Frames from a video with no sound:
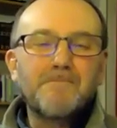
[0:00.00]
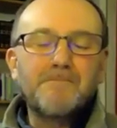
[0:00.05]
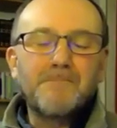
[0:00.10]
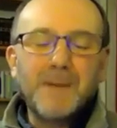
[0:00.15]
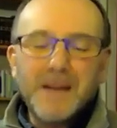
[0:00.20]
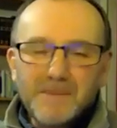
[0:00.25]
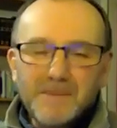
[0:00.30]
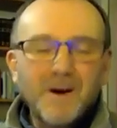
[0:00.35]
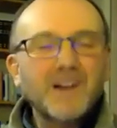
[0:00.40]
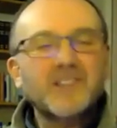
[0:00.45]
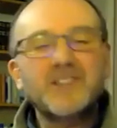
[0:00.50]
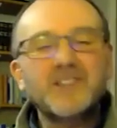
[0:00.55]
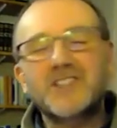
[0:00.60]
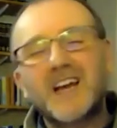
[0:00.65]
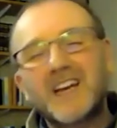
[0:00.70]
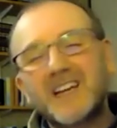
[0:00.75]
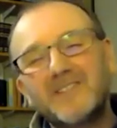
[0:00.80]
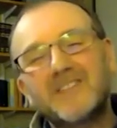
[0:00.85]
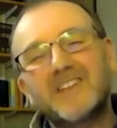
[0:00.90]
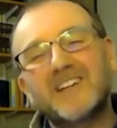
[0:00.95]
Be my
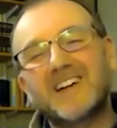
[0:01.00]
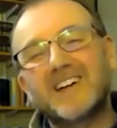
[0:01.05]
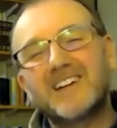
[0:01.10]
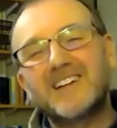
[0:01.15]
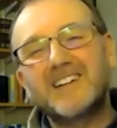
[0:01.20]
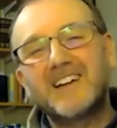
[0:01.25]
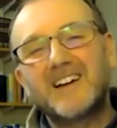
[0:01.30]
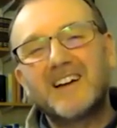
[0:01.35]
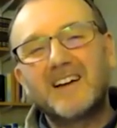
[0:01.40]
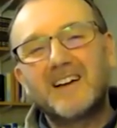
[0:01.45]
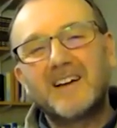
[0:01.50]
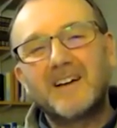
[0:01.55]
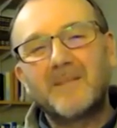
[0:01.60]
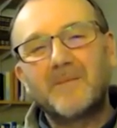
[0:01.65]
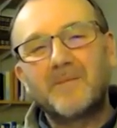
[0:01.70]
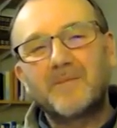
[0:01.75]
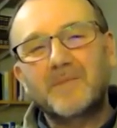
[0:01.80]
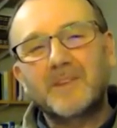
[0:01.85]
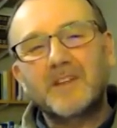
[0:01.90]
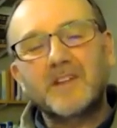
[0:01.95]
saviour.
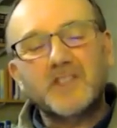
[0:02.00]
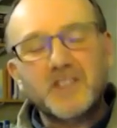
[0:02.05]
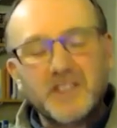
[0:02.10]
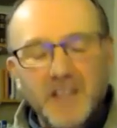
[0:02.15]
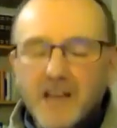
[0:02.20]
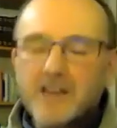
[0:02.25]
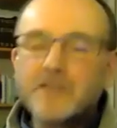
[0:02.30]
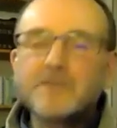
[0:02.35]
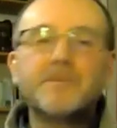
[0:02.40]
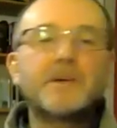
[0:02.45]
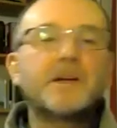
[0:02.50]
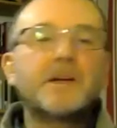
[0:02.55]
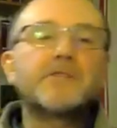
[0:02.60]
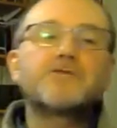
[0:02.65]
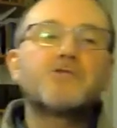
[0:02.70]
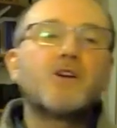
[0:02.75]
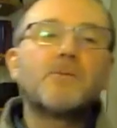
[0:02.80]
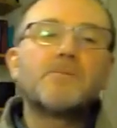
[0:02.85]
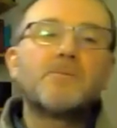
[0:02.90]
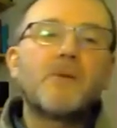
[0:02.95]
Save me
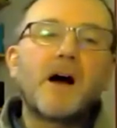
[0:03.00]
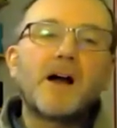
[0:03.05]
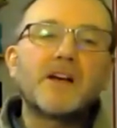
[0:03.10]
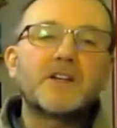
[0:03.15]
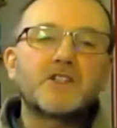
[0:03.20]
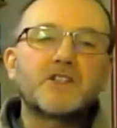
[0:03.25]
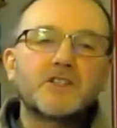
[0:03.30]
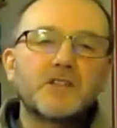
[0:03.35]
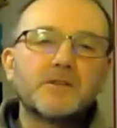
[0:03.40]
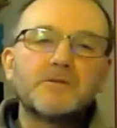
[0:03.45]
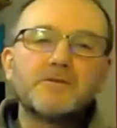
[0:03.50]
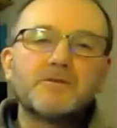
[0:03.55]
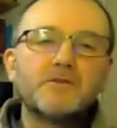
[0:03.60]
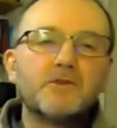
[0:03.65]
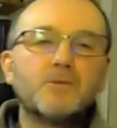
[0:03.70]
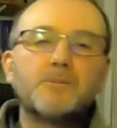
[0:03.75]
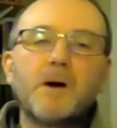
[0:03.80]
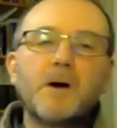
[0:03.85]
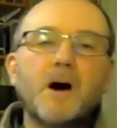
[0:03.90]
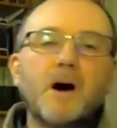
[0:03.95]
from my
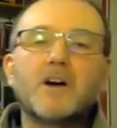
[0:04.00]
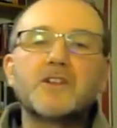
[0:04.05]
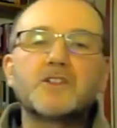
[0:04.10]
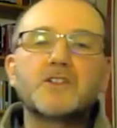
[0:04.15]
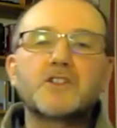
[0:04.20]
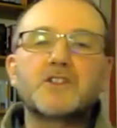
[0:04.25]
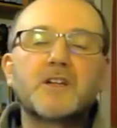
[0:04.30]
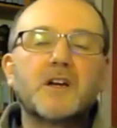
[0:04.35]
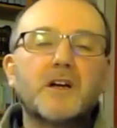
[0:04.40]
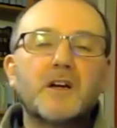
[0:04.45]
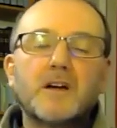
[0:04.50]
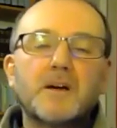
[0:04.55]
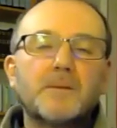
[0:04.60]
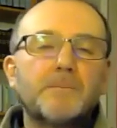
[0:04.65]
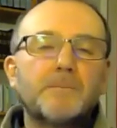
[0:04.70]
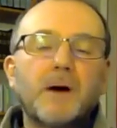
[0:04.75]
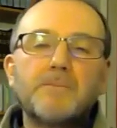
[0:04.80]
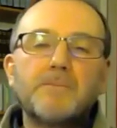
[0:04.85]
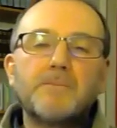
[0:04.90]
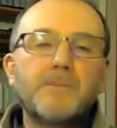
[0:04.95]
sinful past
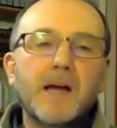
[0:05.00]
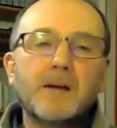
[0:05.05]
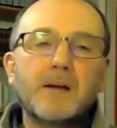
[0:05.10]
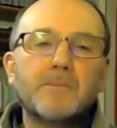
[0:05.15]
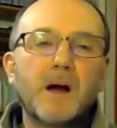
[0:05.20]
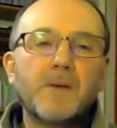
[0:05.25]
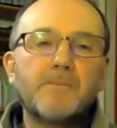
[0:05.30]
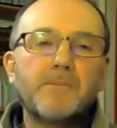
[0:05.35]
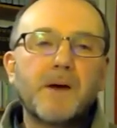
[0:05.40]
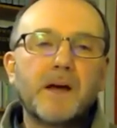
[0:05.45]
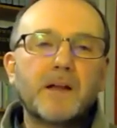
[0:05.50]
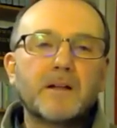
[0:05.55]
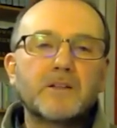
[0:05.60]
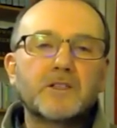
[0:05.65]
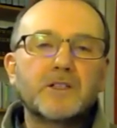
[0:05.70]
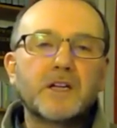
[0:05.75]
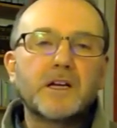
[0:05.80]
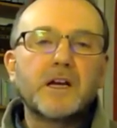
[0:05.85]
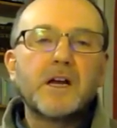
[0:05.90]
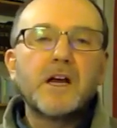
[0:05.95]
by paying my
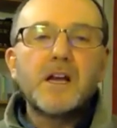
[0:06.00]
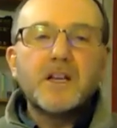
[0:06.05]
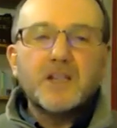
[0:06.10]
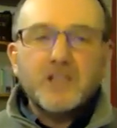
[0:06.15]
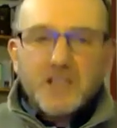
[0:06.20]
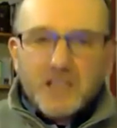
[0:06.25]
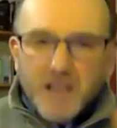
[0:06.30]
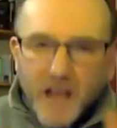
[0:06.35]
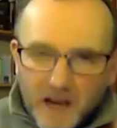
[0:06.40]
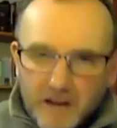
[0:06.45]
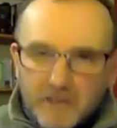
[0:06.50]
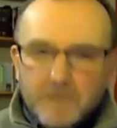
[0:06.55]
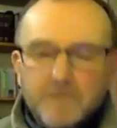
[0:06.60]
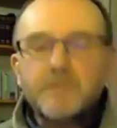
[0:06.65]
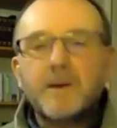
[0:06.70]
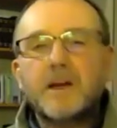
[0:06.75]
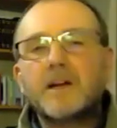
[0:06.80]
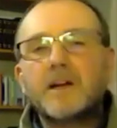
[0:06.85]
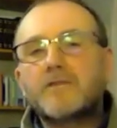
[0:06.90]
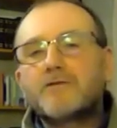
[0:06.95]
penalty. Save
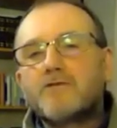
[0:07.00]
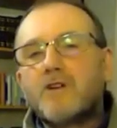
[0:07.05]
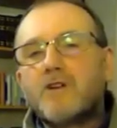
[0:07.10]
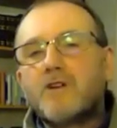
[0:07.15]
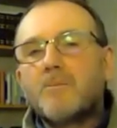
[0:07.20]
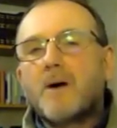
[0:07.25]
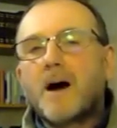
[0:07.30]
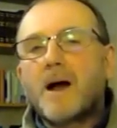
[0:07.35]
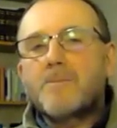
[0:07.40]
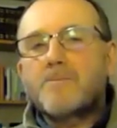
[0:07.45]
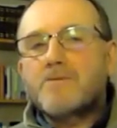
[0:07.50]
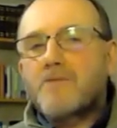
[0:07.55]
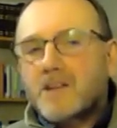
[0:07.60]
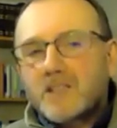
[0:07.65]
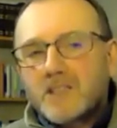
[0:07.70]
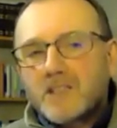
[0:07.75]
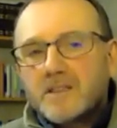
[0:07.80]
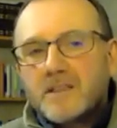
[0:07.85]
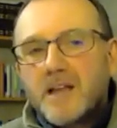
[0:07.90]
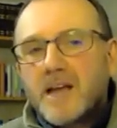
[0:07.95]
me from my
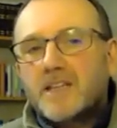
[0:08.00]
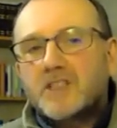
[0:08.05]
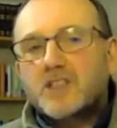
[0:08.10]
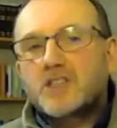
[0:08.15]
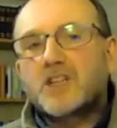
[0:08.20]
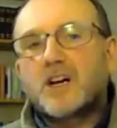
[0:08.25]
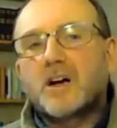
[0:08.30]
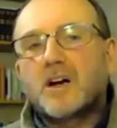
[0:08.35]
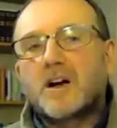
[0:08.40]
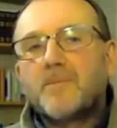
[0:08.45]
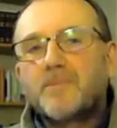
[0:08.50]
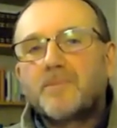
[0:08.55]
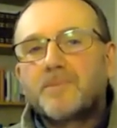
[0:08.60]
present nature